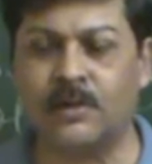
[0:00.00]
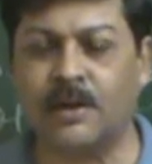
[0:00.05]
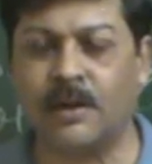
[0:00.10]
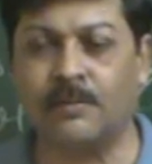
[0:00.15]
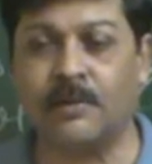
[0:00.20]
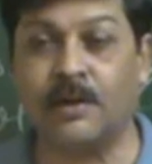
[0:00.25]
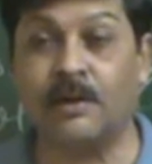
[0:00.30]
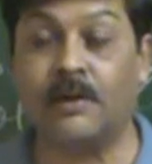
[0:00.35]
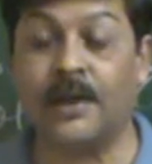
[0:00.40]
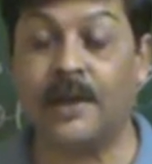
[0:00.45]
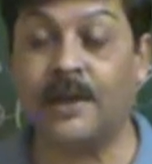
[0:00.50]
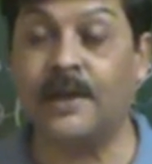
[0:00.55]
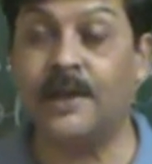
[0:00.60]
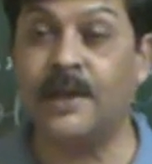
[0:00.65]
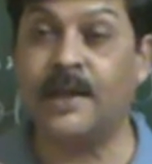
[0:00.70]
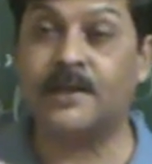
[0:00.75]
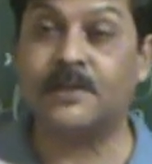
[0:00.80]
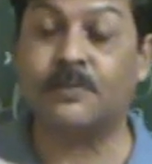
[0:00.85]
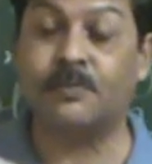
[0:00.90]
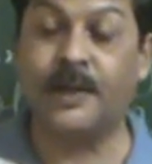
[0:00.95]
come down and he
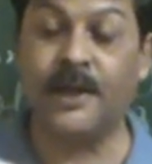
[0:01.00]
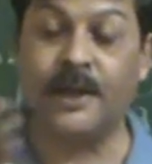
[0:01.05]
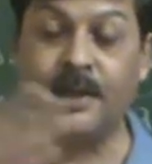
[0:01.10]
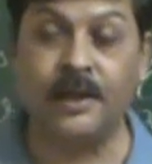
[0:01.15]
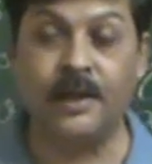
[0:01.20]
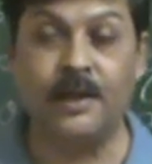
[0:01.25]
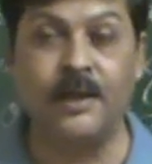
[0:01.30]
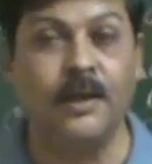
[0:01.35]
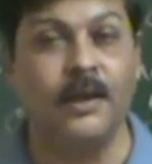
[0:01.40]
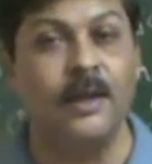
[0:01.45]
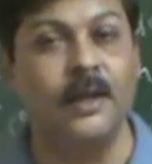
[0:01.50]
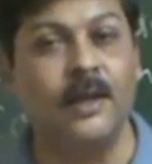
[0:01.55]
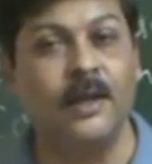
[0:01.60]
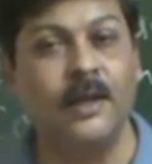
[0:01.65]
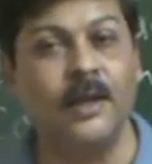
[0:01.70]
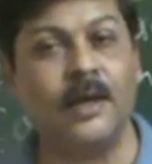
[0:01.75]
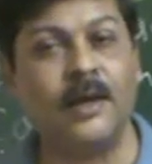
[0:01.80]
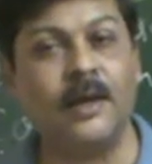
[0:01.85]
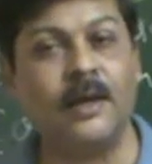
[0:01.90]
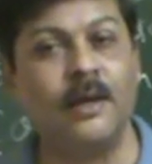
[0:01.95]
has paid
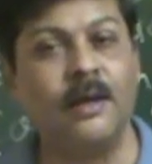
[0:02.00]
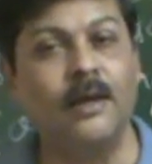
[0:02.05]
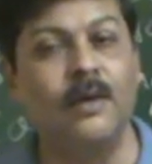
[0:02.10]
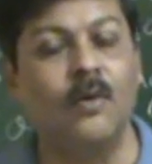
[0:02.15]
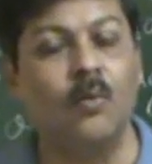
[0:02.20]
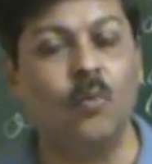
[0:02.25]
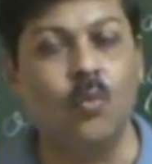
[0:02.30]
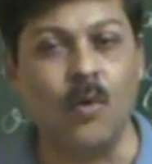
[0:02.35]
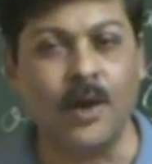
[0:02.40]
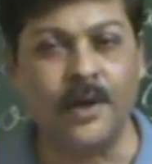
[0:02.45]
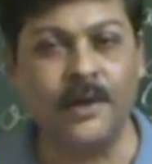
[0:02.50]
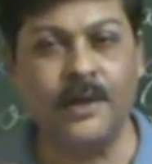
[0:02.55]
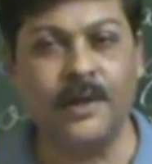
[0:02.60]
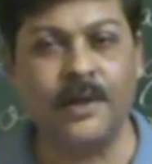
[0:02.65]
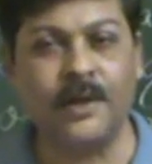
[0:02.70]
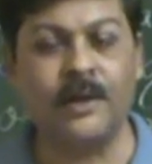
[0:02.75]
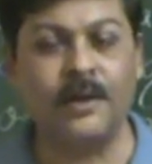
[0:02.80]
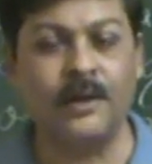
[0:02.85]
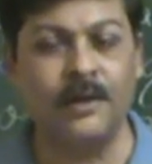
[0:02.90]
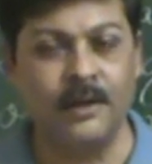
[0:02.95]
here 1
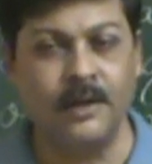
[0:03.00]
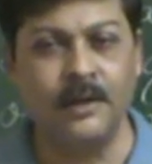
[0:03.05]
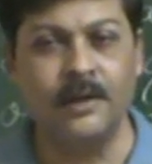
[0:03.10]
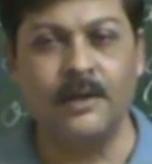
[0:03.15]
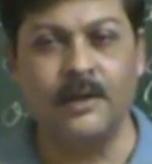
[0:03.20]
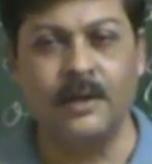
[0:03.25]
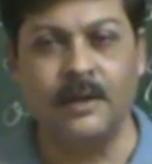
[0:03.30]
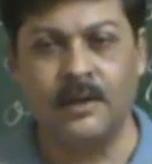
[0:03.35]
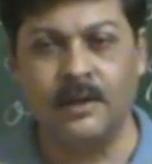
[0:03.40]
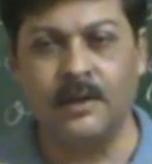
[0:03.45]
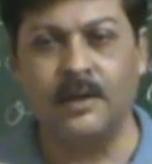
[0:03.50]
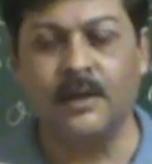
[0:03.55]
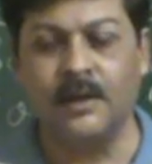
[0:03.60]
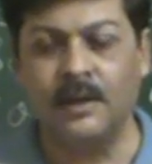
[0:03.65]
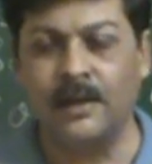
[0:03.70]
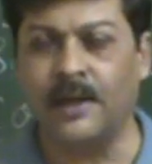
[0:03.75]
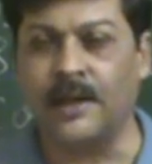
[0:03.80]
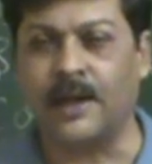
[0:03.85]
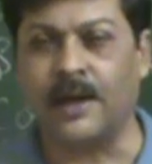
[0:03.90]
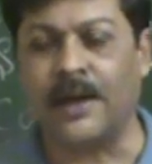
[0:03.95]
year
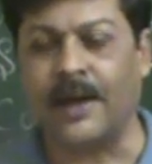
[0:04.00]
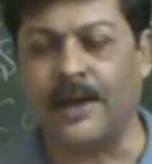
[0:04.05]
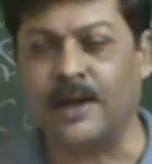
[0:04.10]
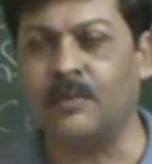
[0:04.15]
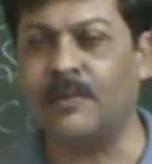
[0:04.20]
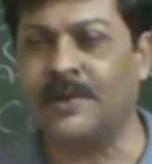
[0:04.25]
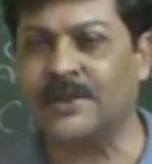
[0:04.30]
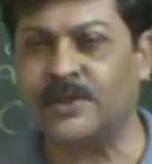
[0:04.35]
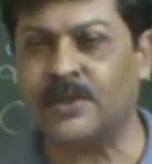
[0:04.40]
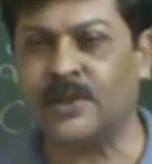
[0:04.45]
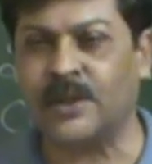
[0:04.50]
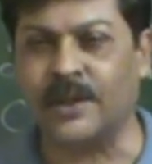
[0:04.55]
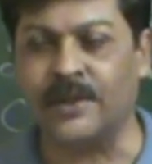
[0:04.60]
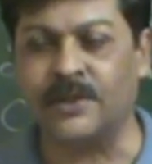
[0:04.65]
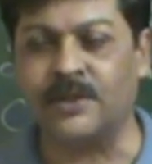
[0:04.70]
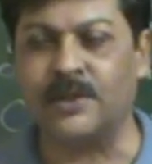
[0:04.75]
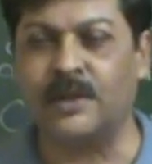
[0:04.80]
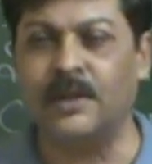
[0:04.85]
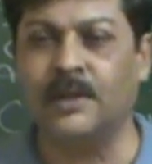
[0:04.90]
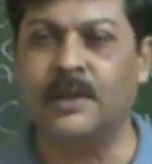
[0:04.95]
here advance
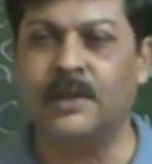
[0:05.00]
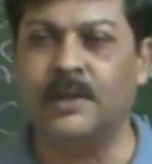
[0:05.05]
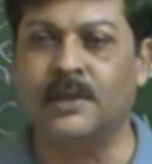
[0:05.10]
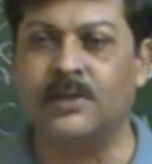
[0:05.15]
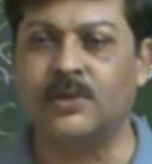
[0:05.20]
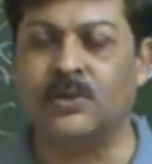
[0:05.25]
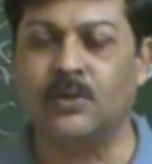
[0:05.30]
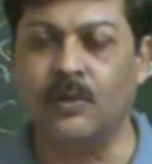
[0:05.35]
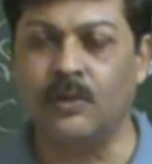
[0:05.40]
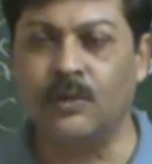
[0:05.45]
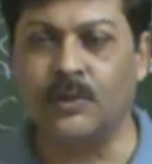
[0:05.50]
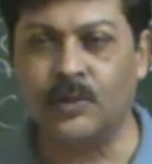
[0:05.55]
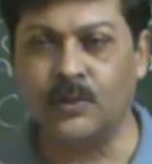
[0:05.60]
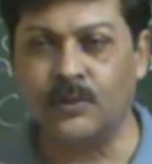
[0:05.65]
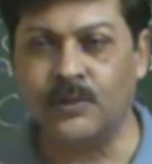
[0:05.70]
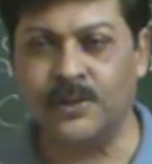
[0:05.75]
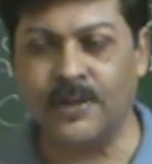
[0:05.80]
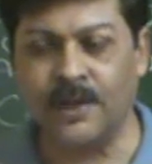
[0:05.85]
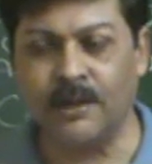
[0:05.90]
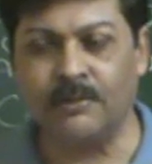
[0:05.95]
rent. So
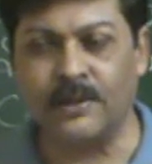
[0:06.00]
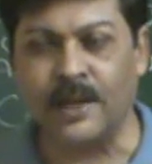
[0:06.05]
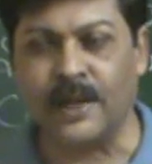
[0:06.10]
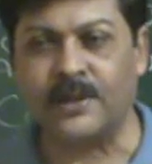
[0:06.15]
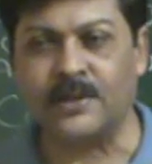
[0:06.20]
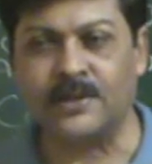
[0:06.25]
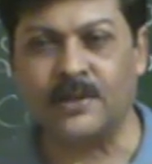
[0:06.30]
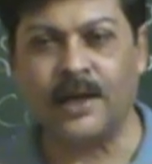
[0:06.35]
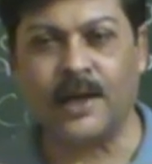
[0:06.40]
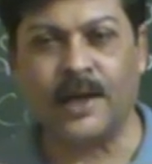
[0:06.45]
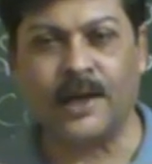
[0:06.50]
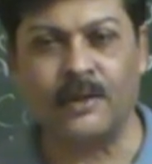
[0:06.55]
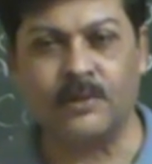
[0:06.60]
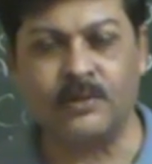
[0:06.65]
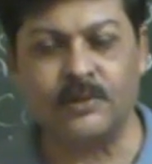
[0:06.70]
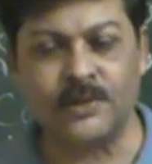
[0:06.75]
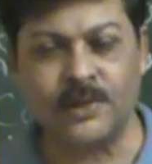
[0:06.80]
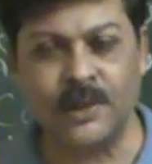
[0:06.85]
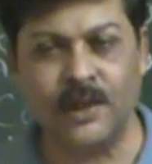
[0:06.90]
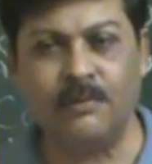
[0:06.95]
to save that and
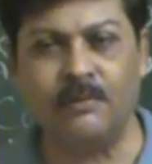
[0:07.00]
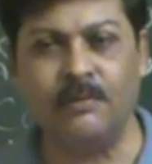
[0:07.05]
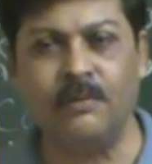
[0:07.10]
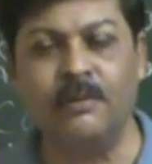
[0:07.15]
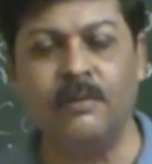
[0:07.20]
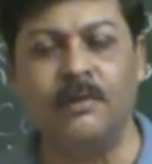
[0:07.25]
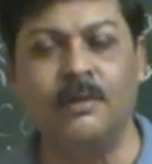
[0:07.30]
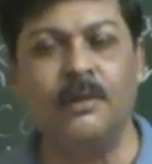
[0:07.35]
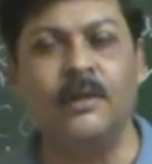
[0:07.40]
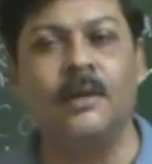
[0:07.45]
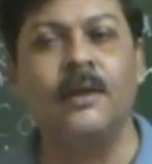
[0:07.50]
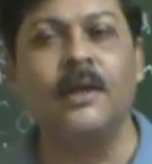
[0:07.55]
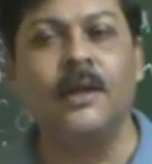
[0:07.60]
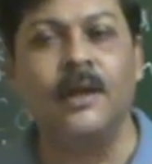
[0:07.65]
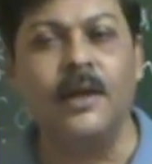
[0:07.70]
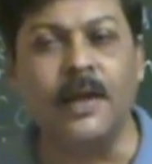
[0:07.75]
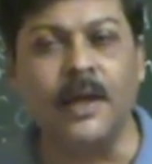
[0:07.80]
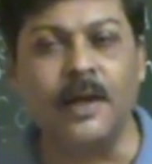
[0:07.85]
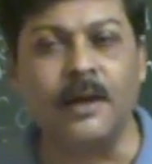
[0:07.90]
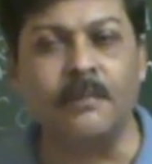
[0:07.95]
to save
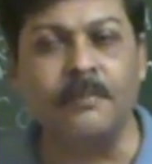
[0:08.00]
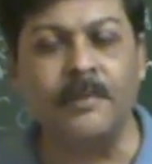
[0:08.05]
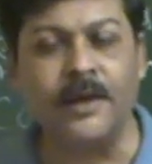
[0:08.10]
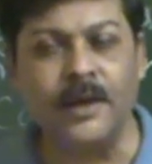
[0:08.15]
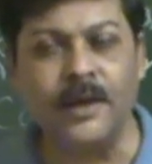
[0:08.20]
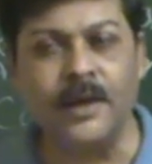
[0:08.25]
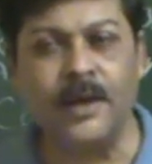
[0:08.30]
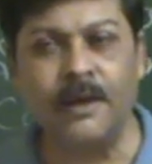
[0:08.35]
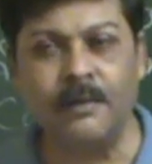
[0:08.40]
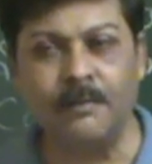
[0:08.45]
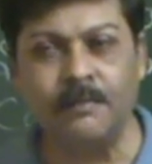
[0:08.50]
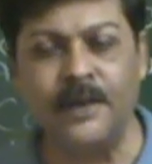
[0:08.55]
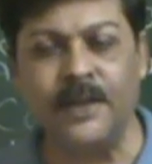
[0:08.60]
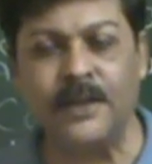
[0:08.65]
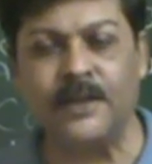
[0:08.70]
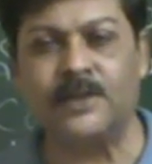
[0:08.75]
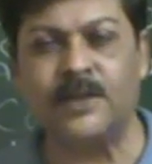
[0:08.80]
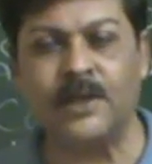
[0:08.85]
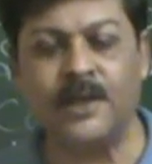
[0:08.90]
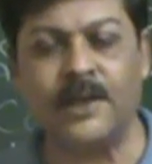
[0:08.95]
here mainly
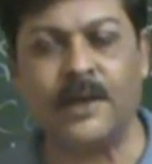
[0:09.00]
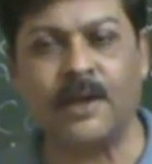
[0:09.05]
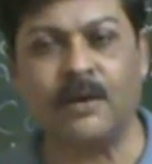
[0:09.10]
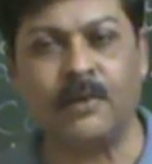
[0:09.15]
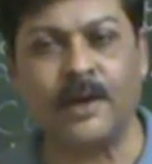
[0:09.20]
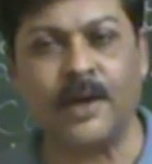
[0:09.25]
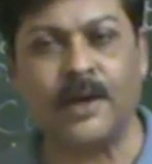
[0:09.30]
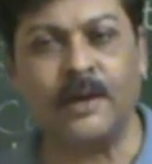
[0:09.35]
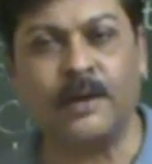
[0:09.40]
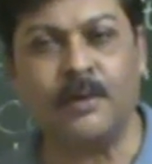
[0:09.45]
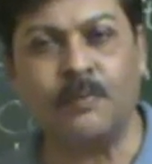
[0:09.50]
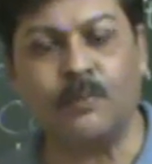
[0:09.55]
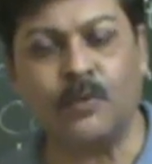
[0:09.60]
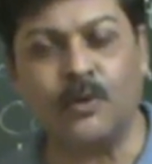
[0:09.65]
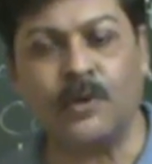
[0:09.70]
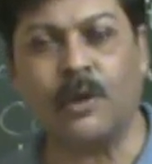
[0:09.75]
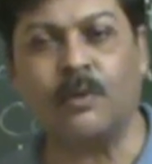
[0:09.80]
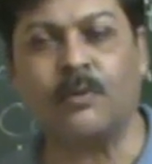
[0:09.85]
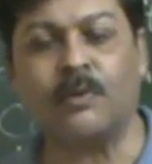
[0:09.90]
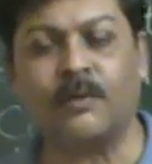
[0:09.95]
being sealed down and
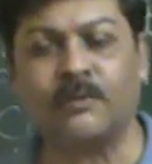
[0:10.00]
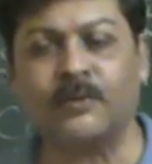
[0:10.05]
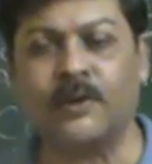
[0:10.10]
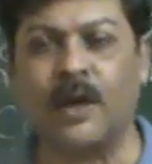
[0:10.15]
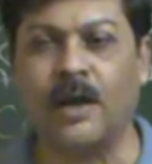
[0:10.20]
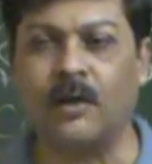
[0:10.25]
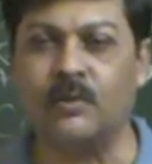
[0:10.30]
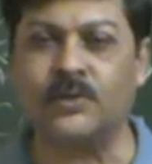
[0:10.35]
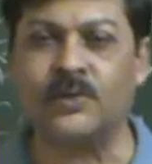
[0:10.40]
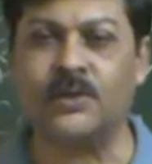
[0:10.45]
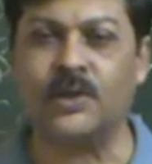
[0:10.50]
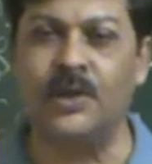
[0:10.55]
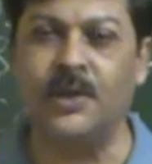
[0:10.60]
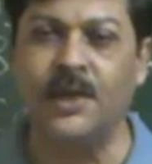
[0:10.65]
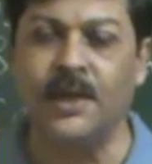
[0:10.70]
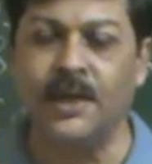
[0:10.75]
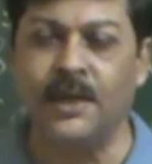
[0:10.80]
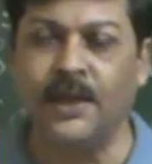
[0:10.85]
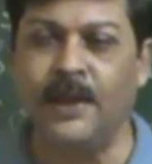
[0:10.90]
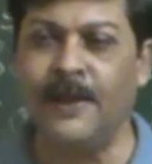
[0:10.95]
put out of the
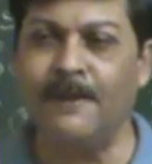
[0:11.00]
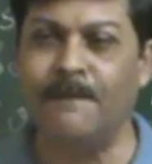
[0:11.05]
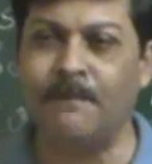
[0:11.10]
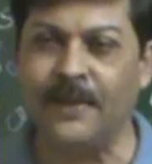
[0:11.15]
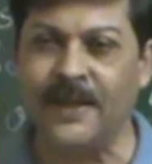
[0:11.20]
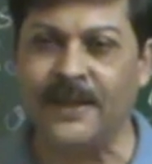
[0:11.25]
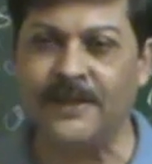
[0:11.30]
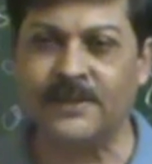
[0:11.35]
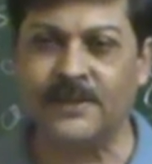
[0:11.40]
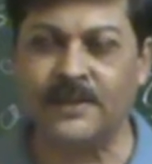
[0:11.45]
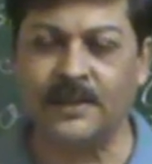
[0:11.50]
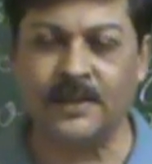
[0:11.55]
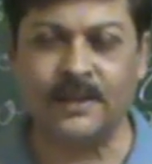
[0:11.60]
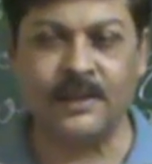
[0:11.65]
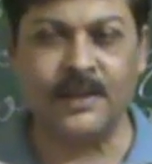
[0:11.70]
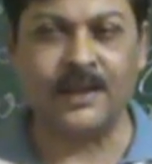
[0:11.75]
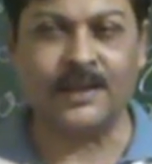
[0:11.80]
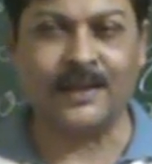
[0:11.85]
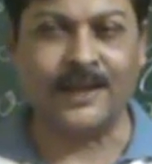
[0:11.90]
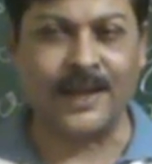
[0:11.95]
house, he pays
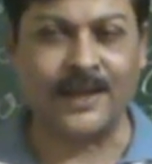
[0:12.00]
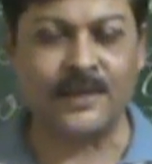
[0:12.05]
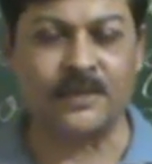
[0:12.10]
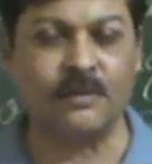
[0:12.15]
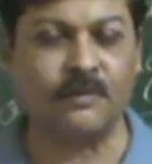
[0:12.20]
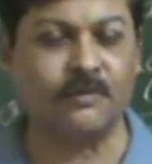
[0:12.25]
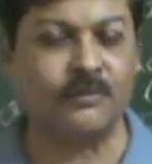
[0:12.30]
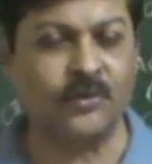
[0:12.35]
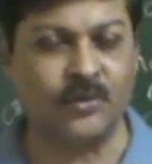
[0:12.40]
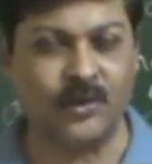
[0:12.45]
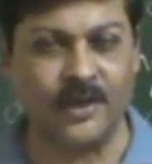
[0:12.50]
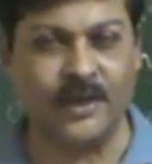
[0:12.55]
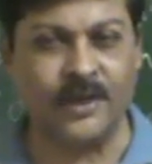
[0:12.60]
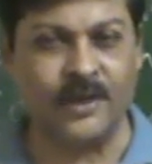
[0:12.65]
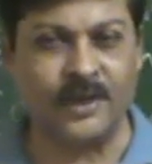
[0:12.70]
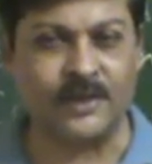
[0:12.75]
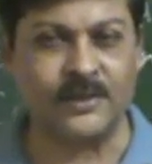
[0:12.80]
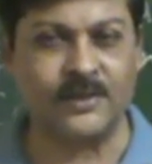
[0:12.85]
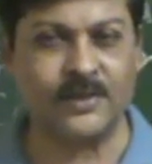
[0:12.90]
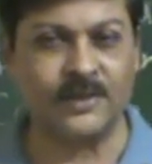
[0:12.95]
the tax of 3
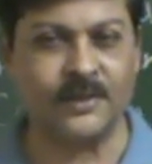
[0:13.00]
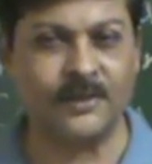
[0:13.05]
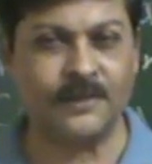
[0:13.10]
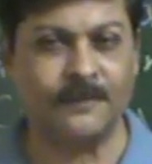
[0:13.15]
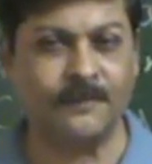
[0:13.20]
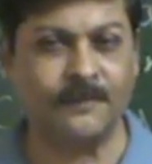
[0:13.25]
years.